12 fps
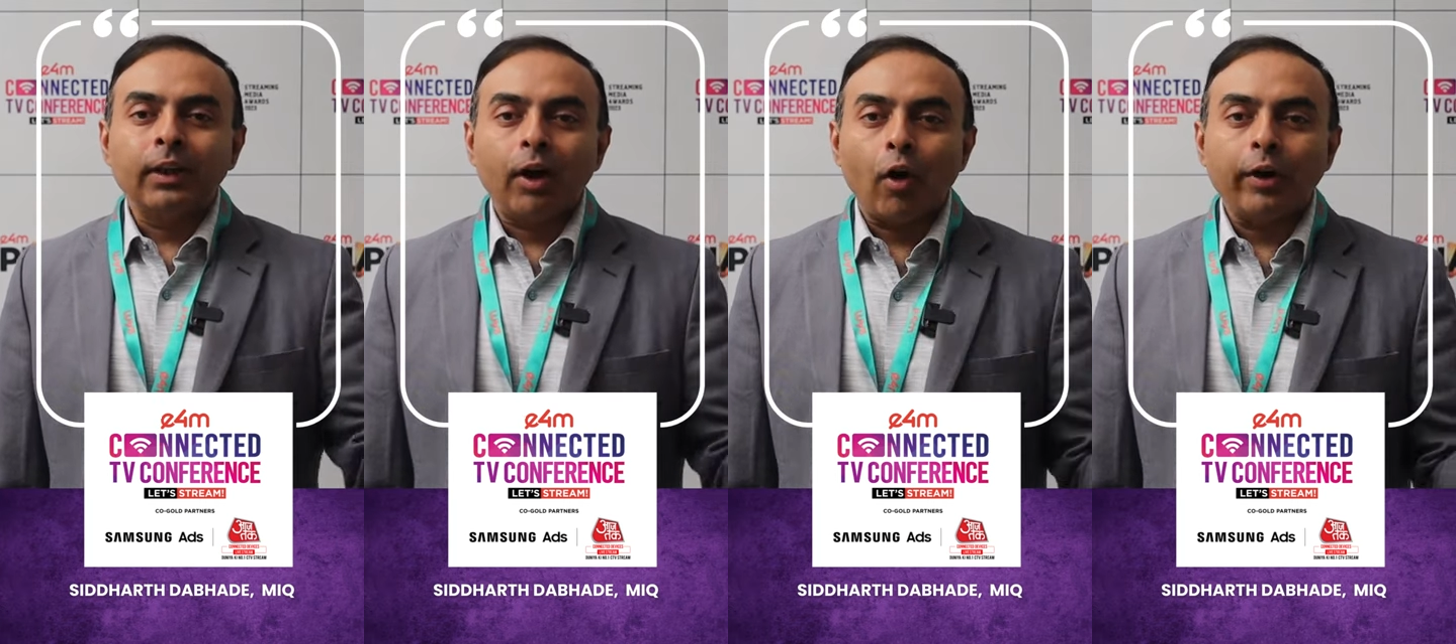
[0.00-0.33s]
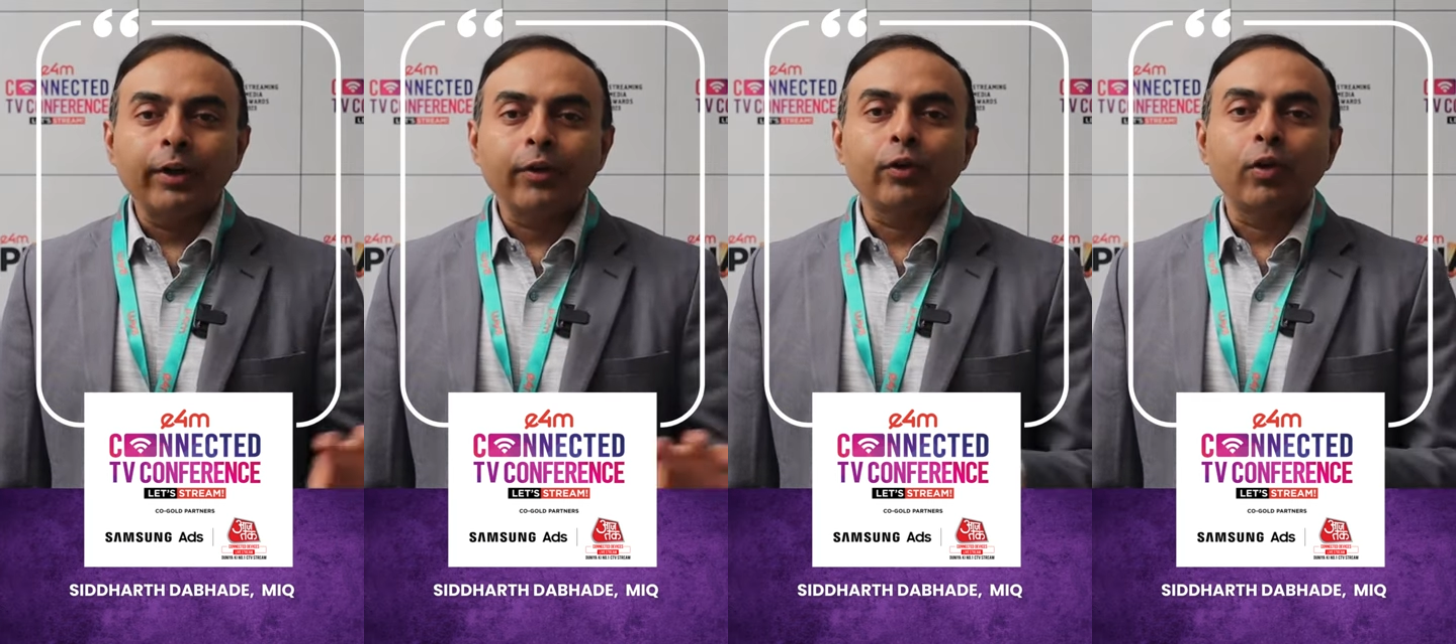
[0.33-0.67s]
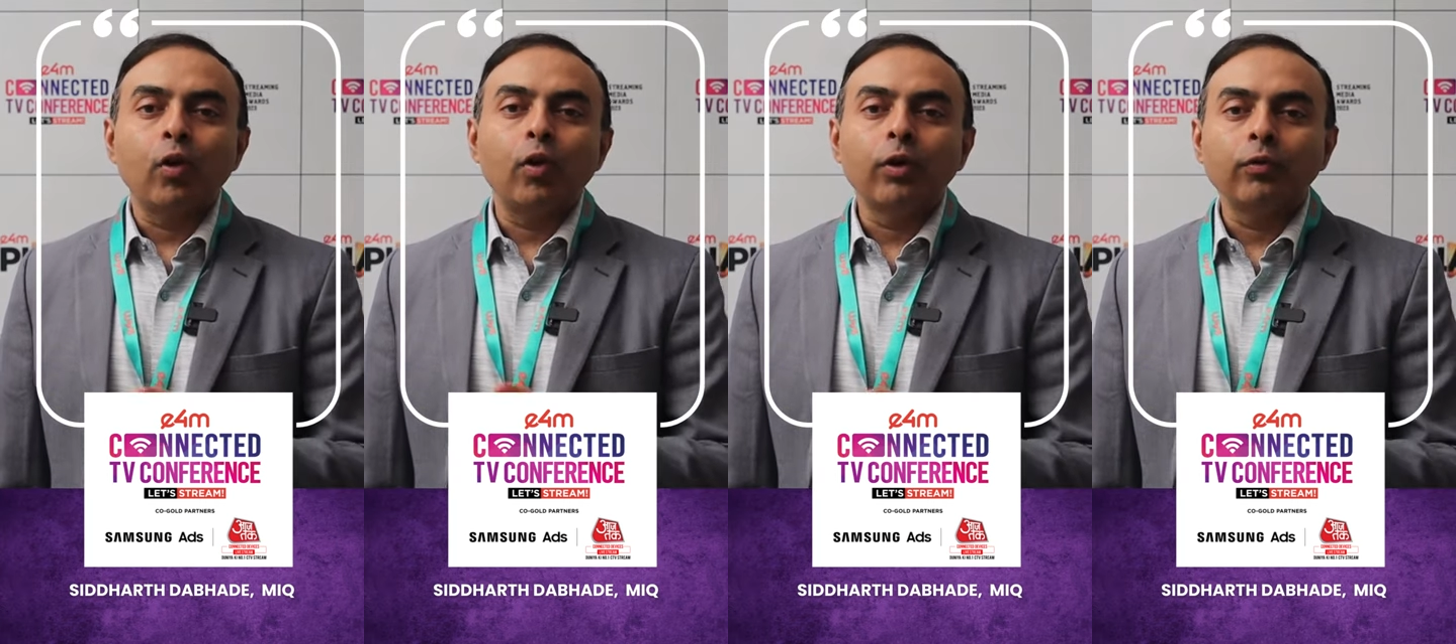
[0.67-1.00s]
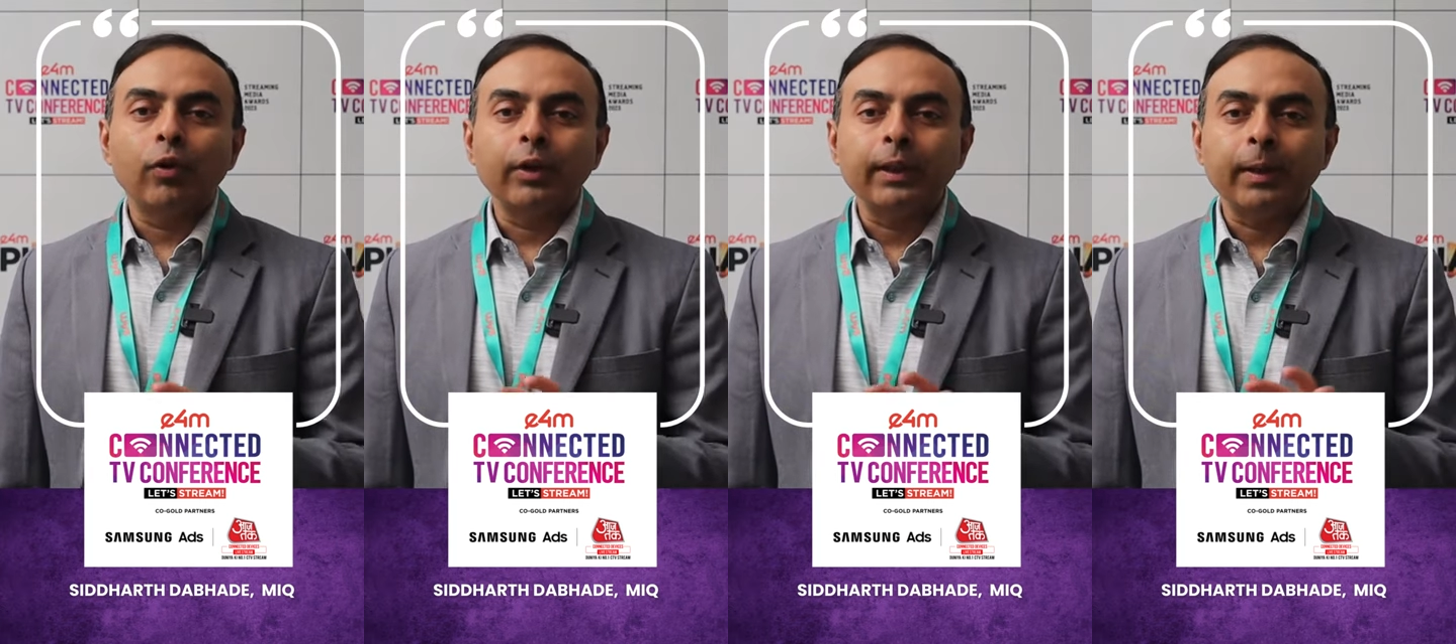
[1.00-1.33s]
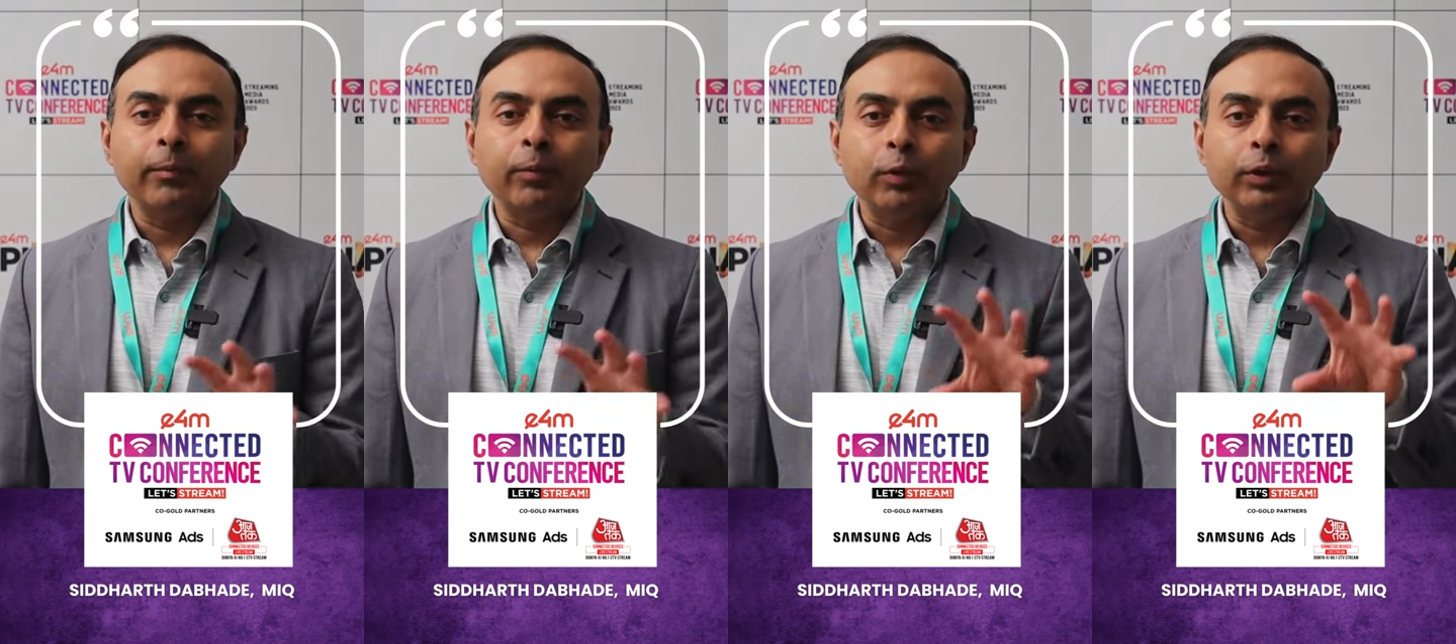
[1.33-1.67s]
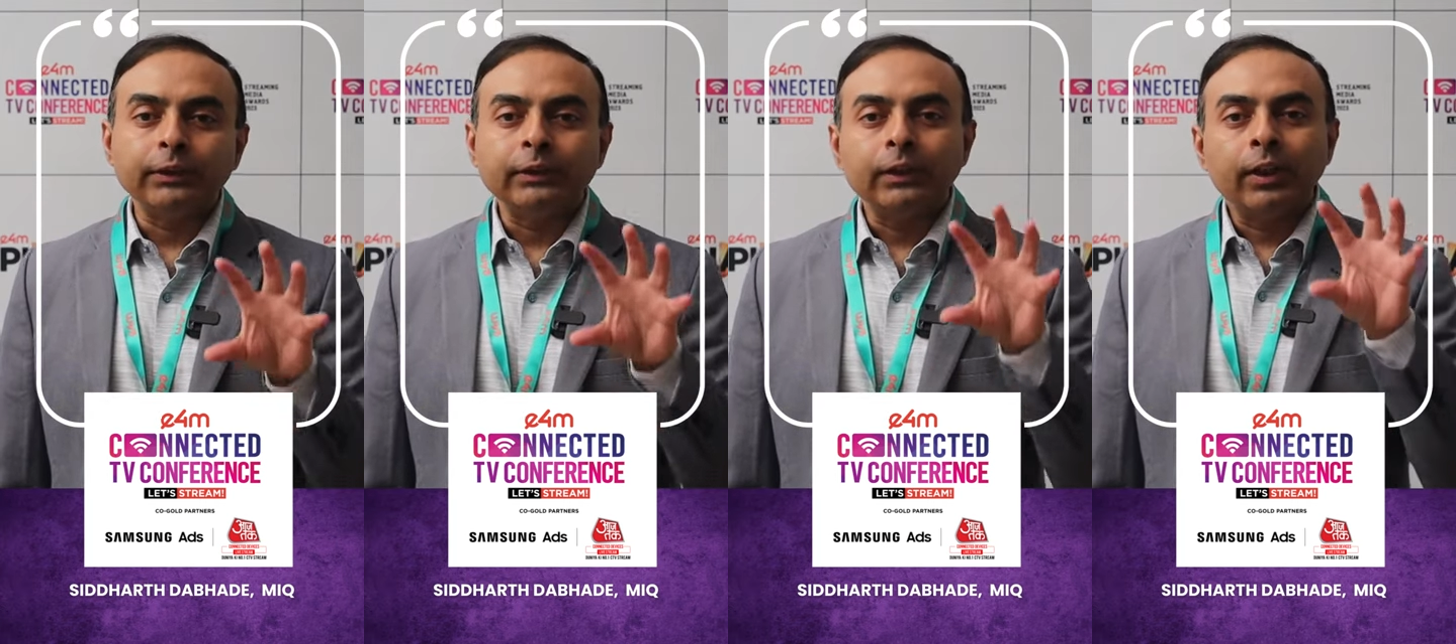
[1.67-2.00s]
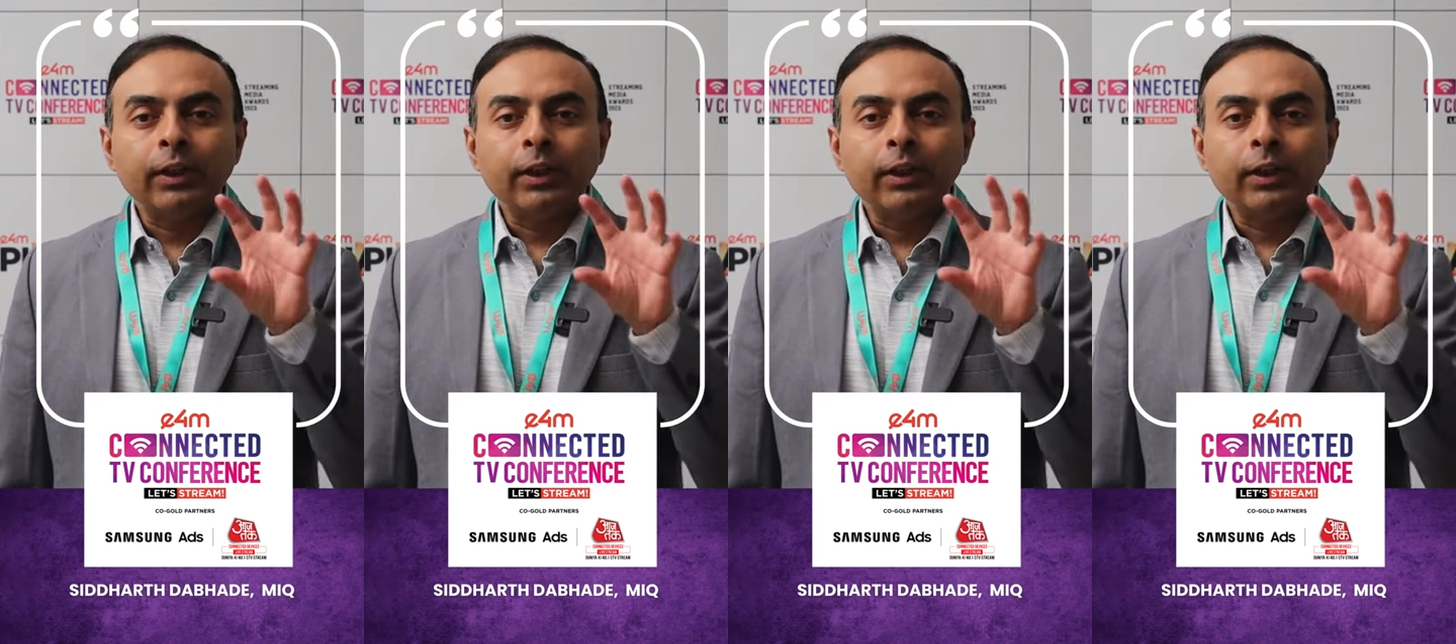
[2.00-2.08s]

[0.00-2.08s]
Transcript: audience cohort for them who is